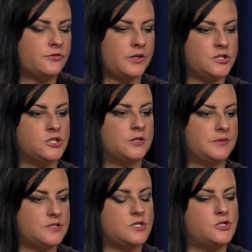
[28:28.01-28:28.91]
relationship
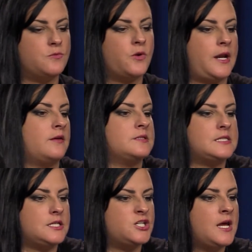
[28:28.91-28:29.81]
because, as you point out in
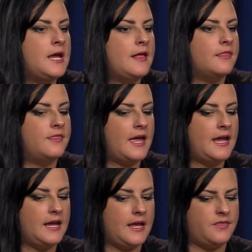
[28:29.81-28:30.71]
Siege,
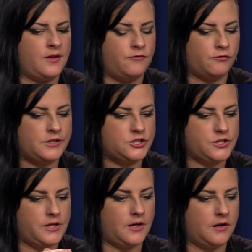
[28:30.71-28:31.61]
they've reached
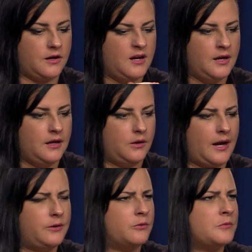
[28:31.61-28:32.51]
their,
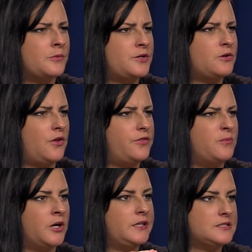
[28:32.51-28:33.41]
I don't remember what you call it, the
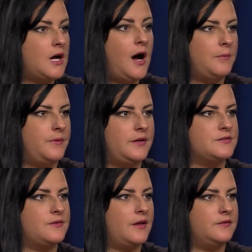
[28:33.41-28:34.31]
market top,
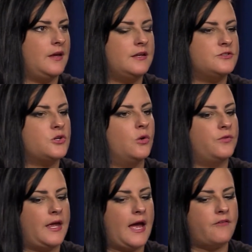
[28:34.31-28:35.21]
and so
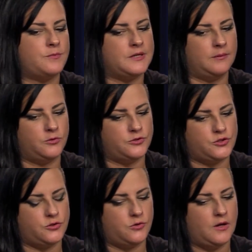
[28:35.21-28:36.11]
they haven't been able
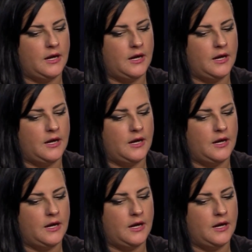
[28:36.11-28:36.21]
to